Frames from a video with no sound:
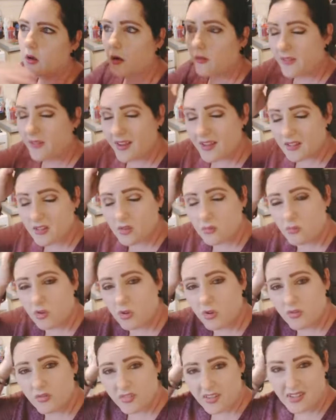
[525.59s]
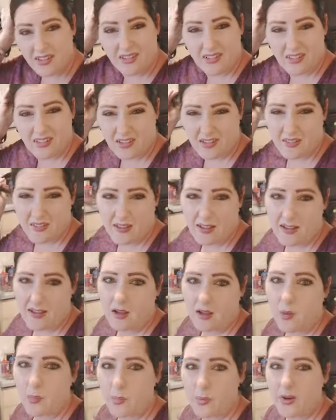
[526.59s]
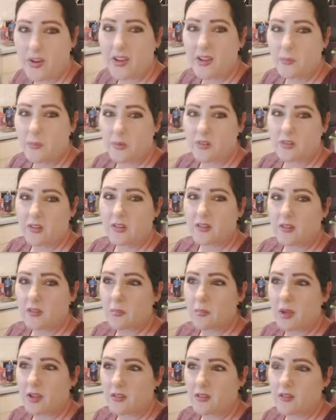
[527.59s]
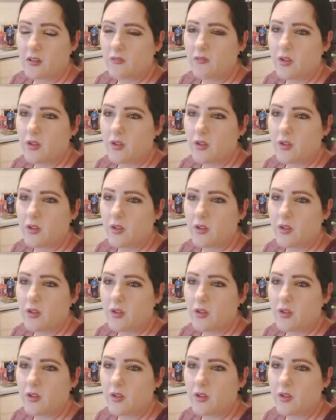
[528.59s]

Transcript: They had some good things in there, but it was expensive.